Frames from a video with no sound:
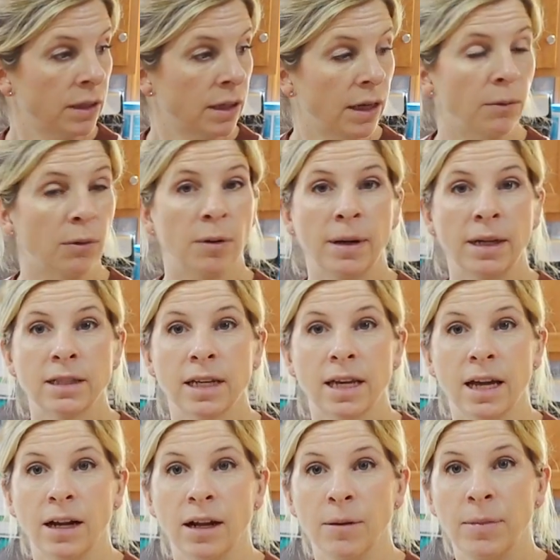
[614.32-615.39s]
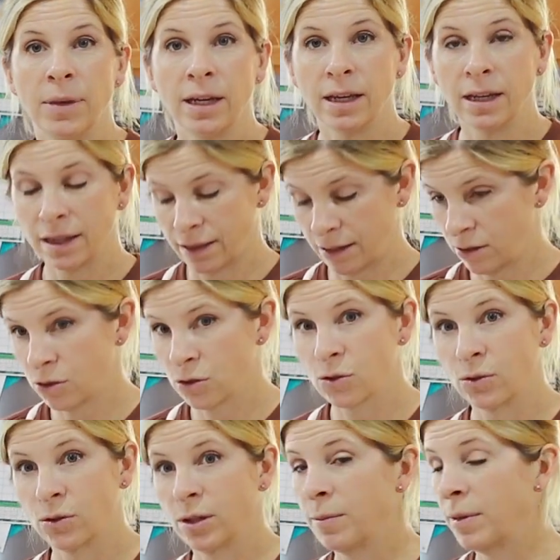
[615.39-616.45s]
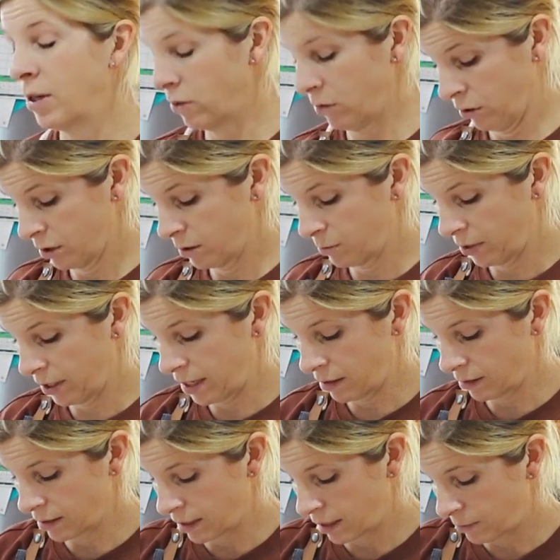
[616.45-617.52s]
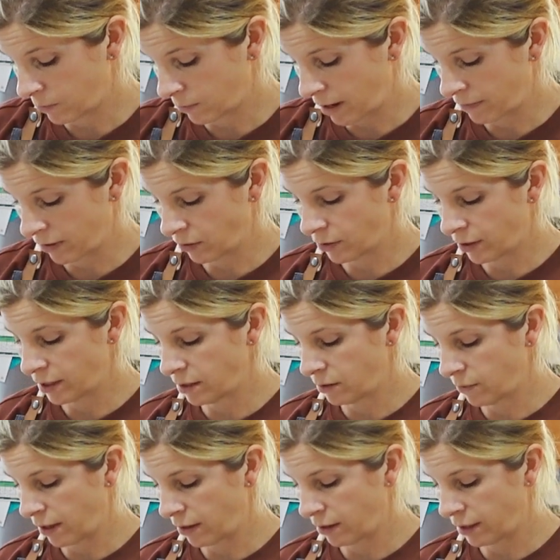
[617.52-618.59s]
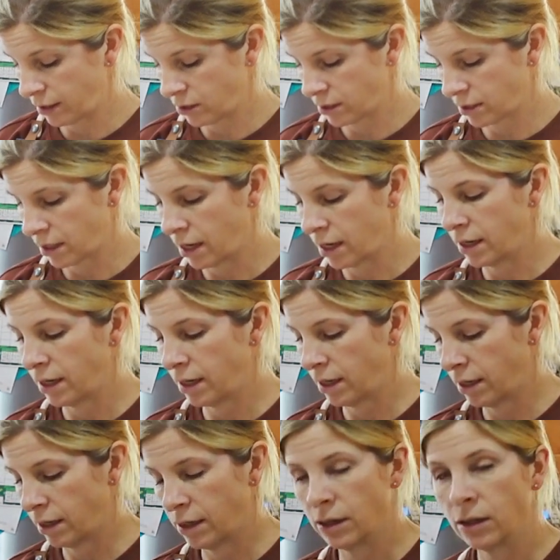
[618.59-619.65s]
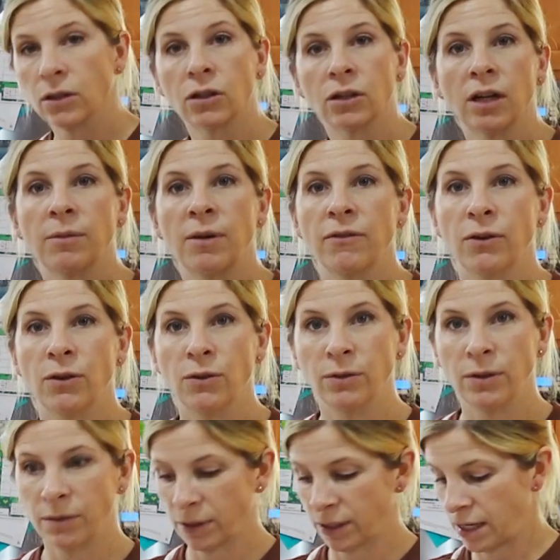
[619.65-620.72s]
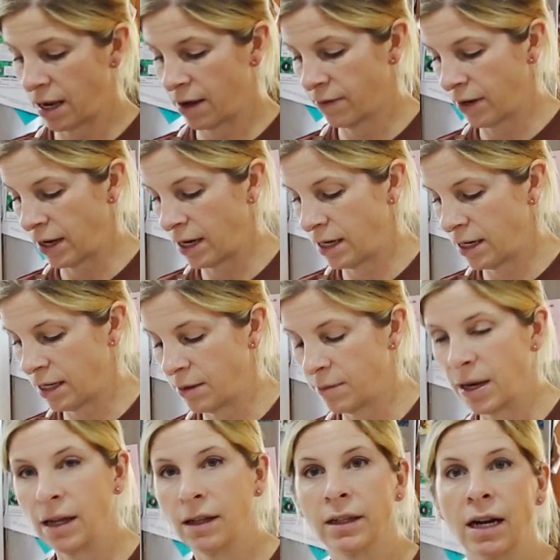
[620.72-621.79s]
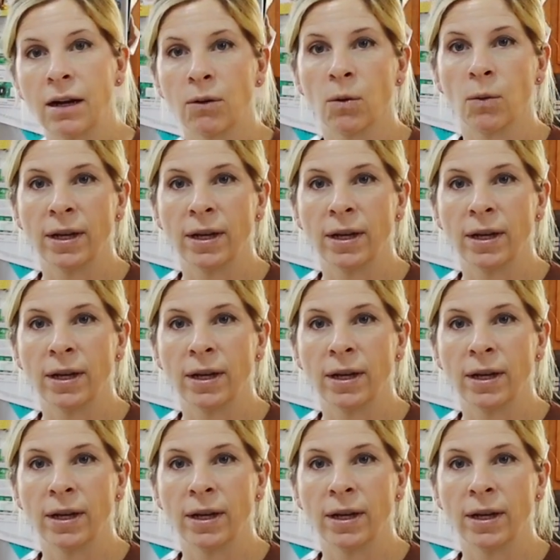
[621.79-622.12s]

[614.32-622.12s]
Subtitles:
and we're about to get a big thunderstorm. I know it looks bright outside, but we're having crazy weather. I just got an alert on my phone that we're gonna have 80-mile-an-hour